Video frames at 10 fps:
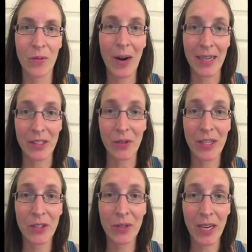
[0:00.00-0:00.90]
Right, so
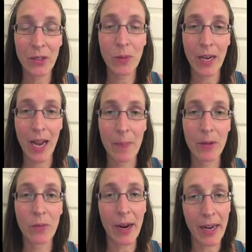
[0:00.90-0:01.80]
can you guess what
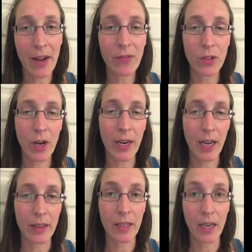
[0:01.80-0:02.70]
happened right after I
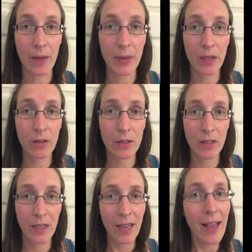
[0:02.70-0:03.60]
cut the gum out?
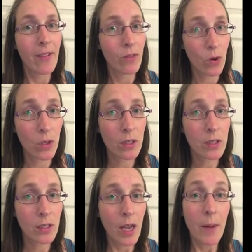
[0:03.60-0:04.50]
Of
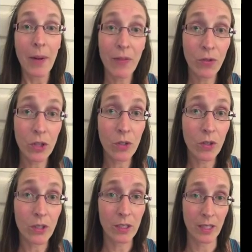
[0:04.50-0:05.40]
course, my
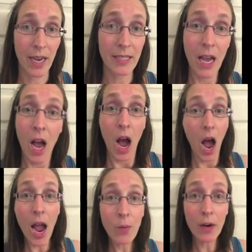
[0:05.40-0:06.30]
four-year-old decides,
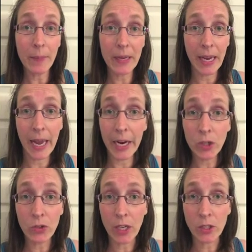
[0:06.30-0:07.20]
I want to be a
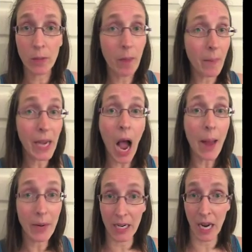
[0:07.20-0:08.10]
hairdresser. Mommy,
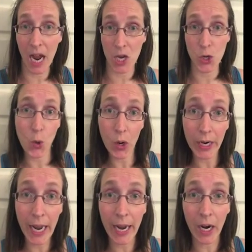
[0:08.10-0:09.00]
I'm going to cut
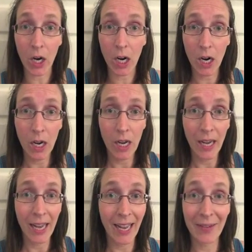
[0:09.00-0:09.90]
your hair.
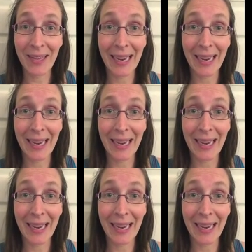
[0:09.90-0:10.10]
I was